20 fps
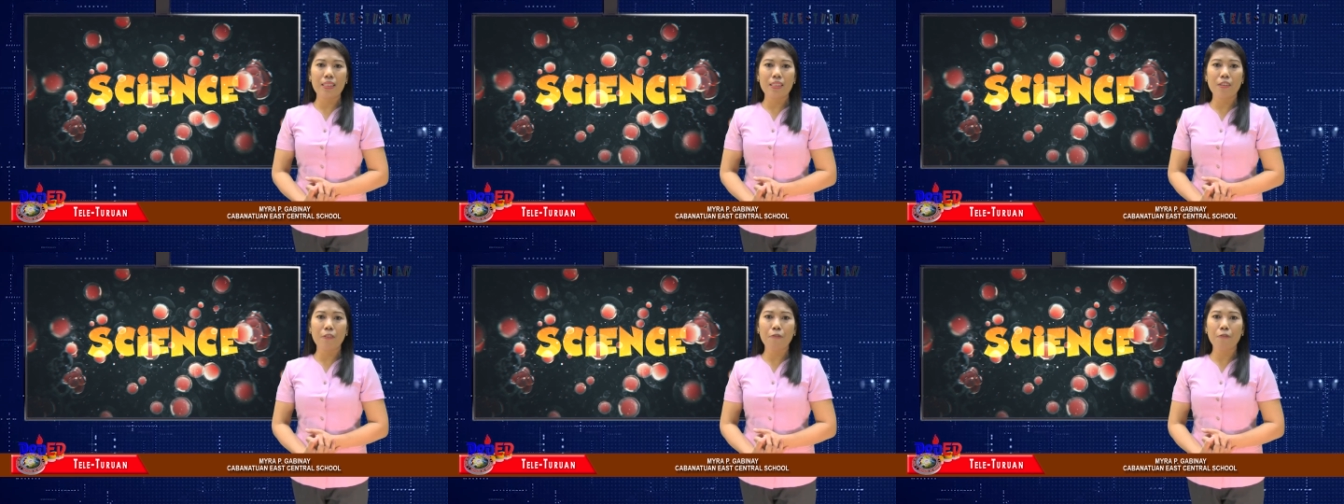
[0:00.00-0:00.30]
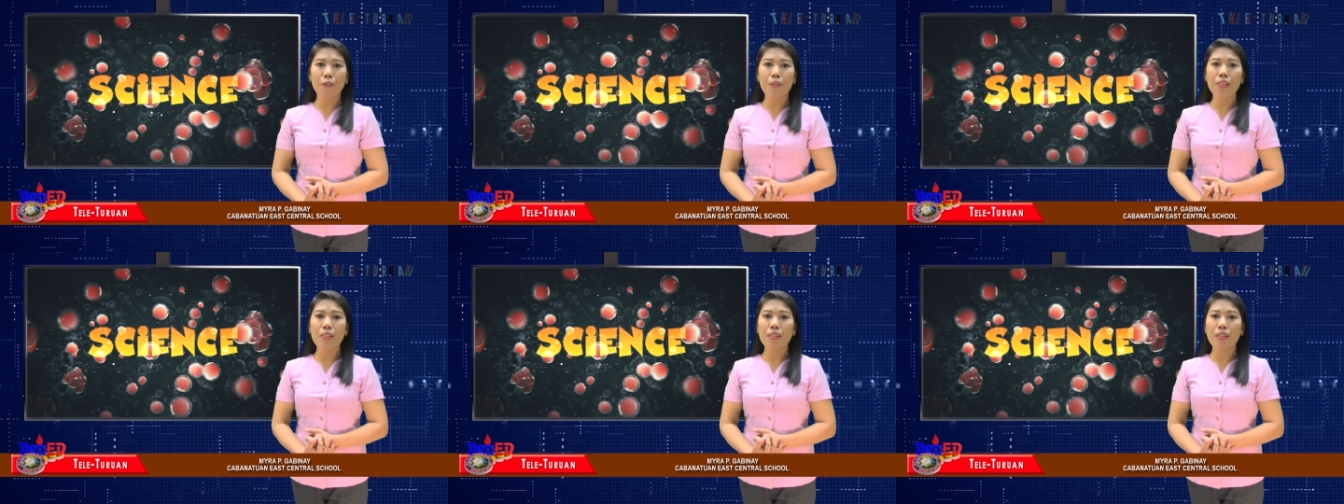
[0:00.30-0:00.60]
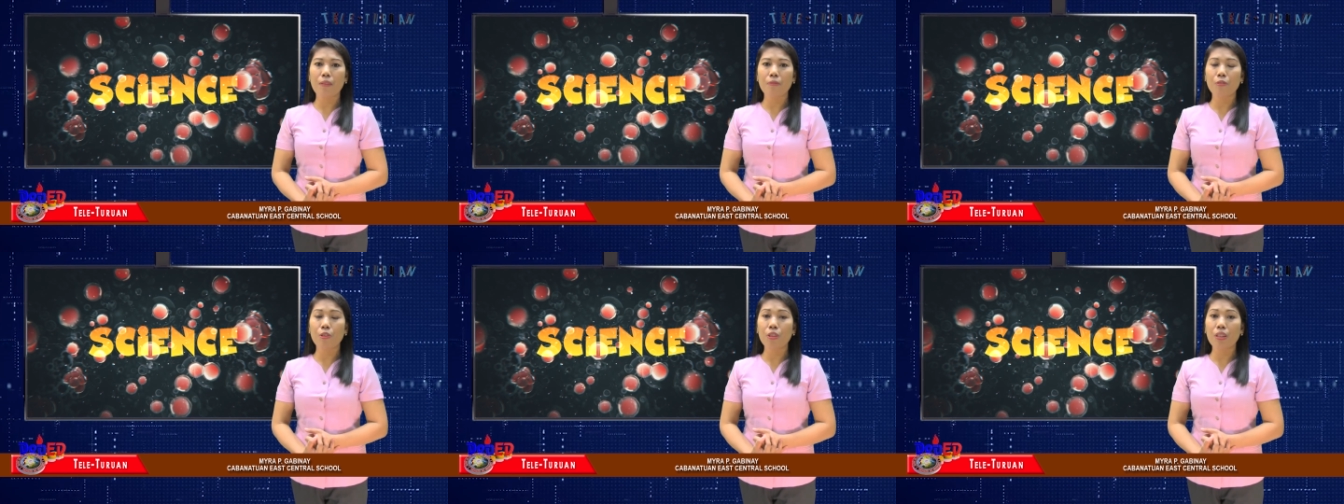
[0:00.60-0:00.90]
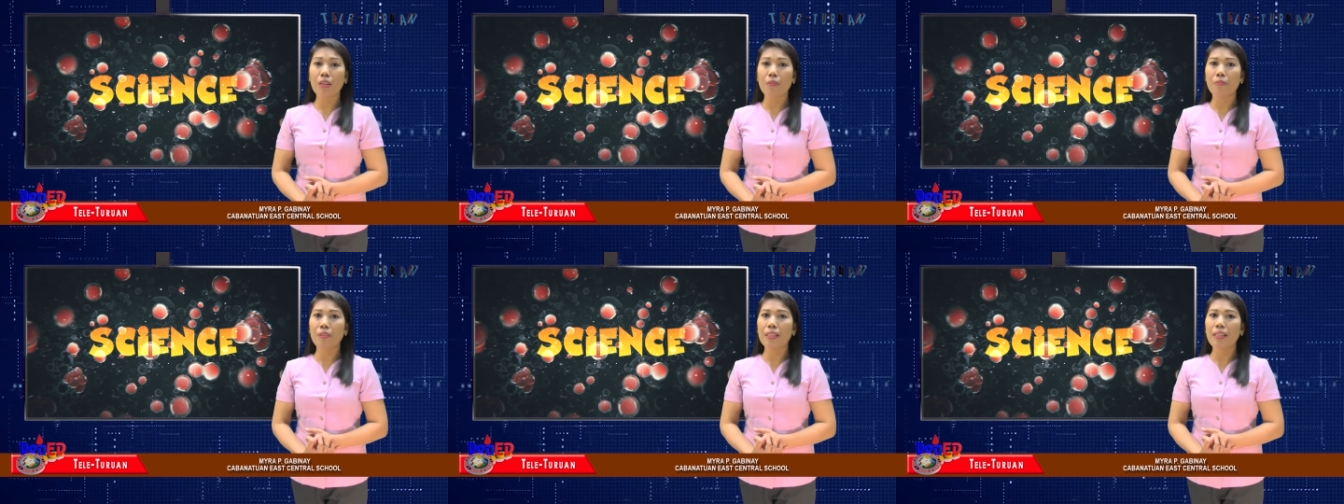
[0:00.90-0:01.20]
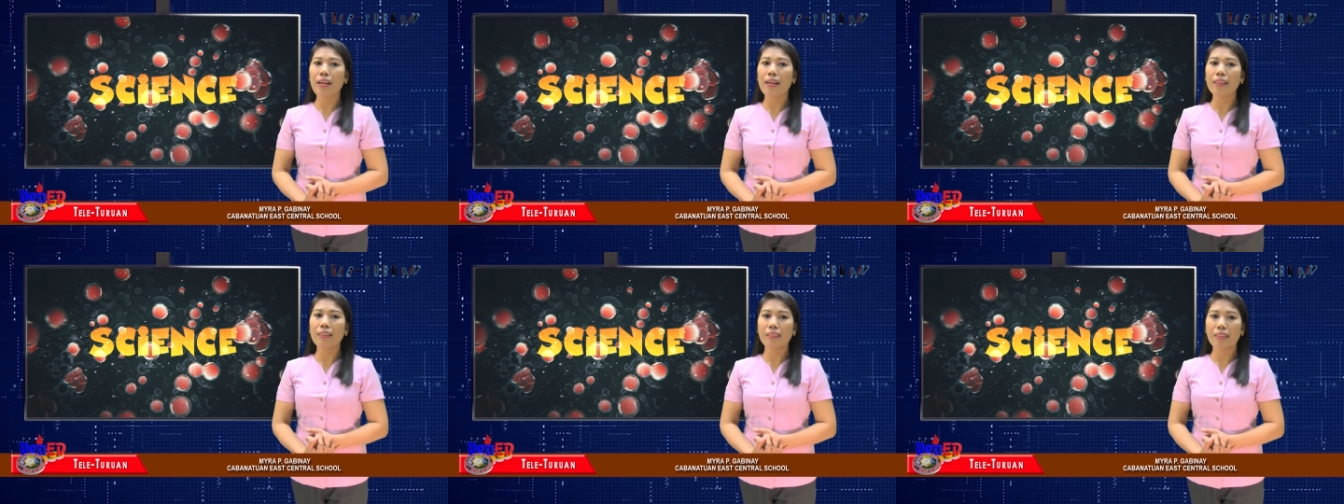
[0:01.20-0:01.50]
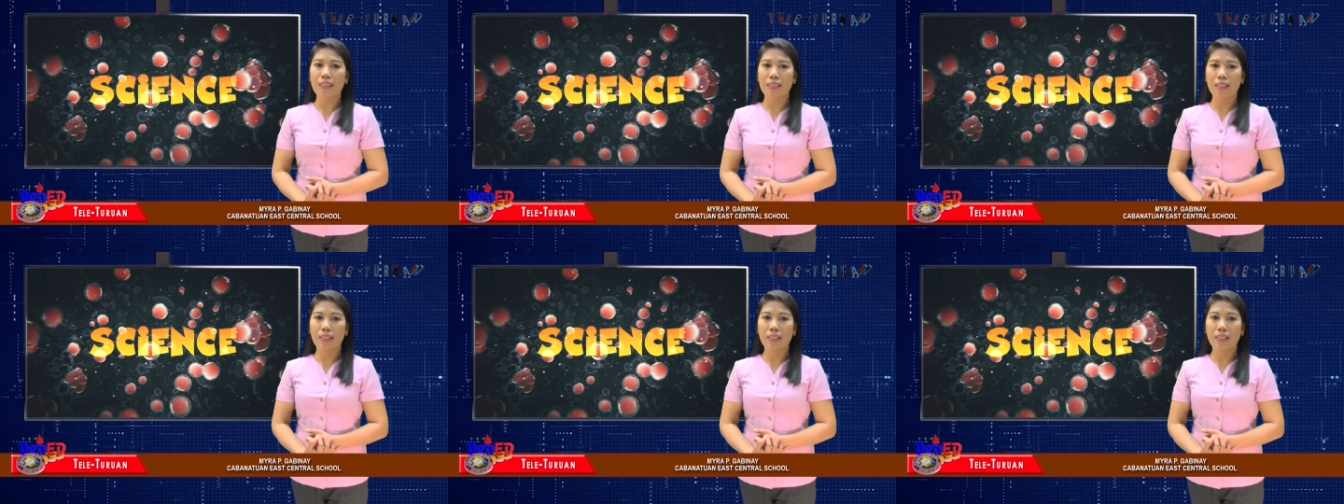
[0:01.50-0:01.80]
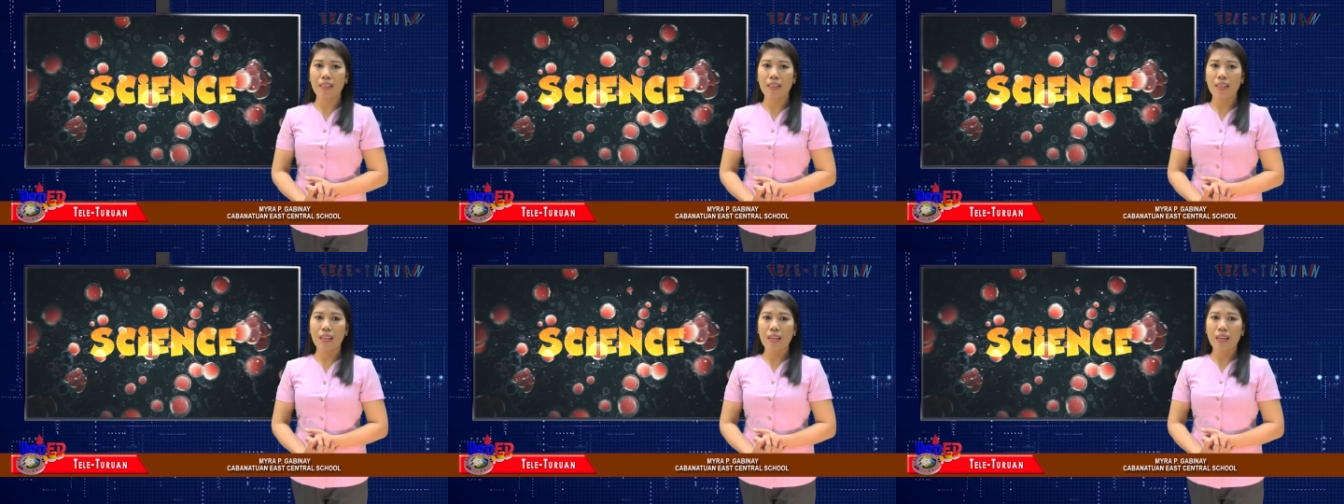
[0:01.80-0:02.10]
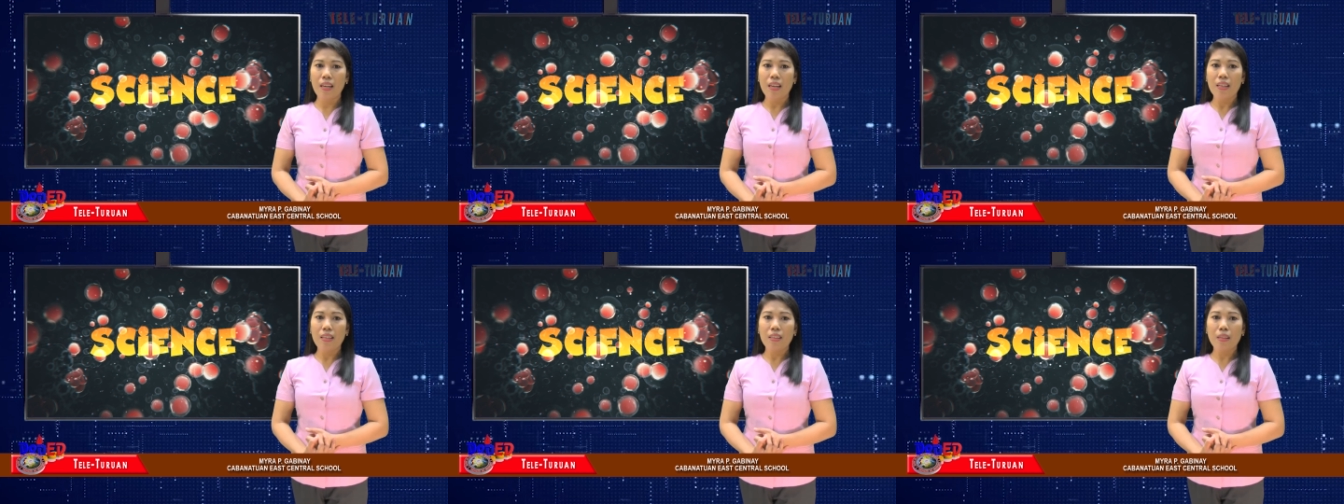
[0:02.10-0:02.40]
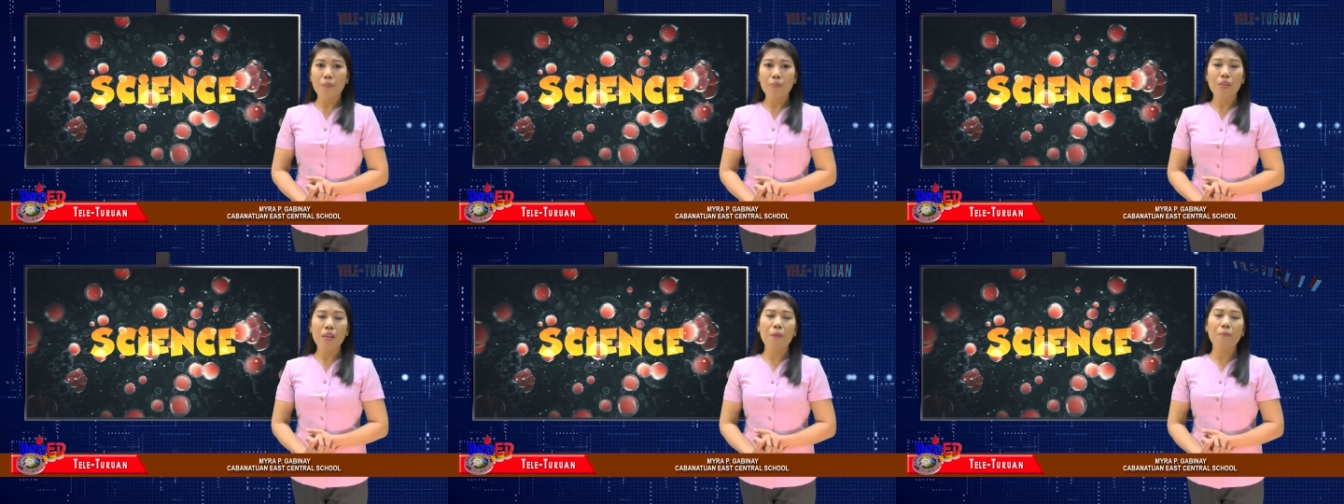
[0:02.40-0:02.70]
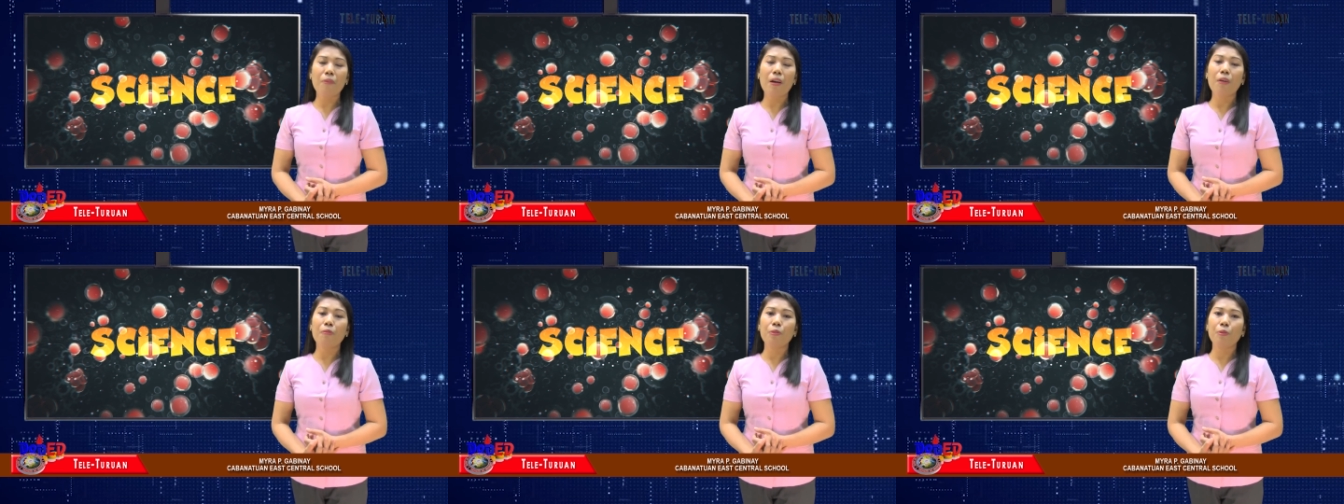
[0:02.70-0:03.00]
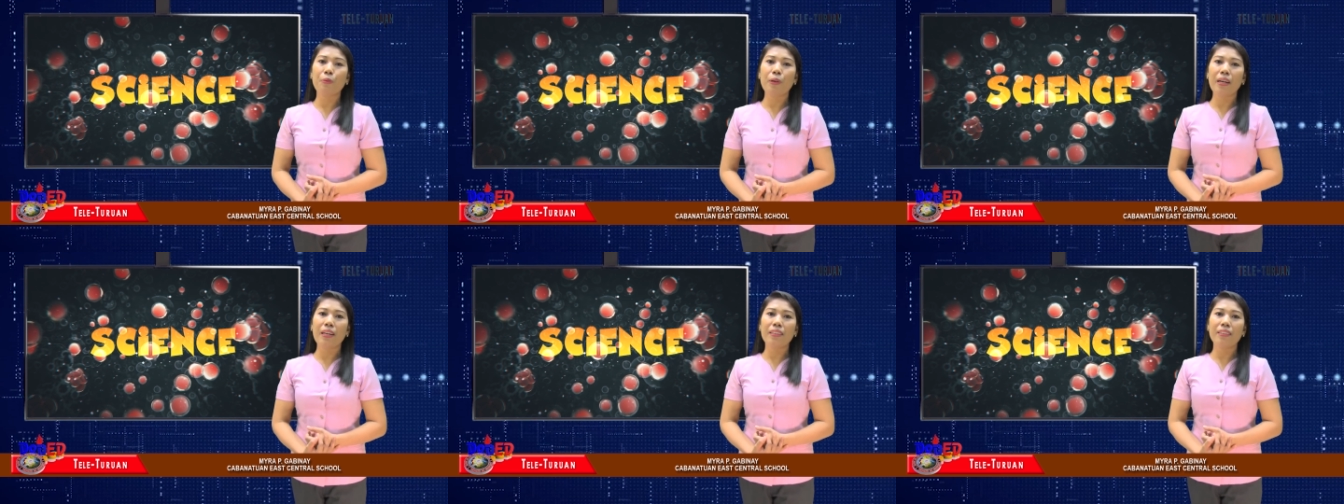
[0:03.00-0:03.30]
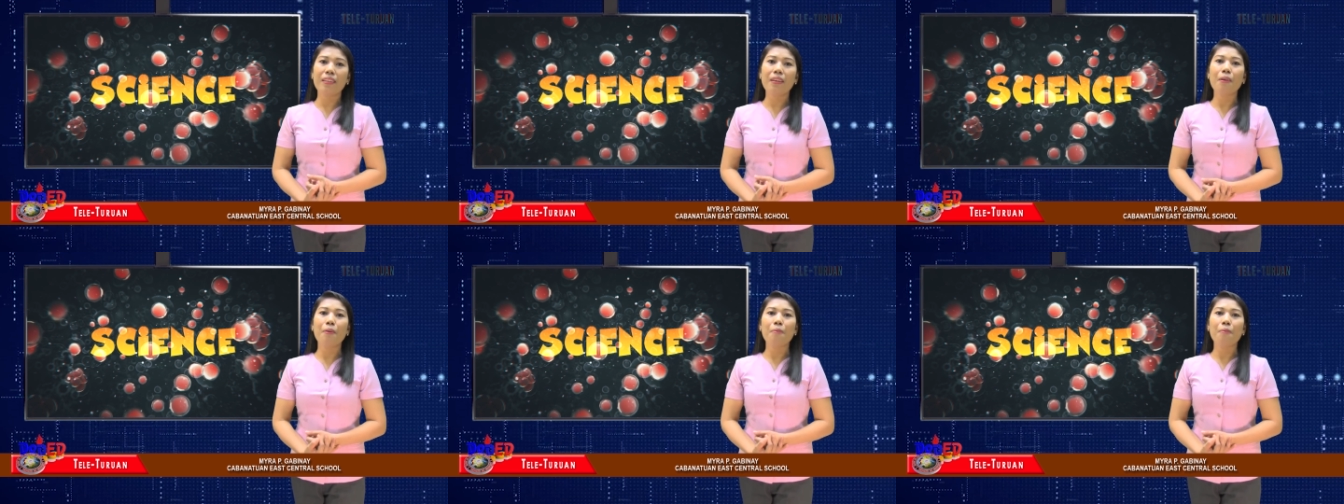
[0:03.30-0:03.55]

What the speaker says: is a first step to keep it healthy. Keep safe, everyone!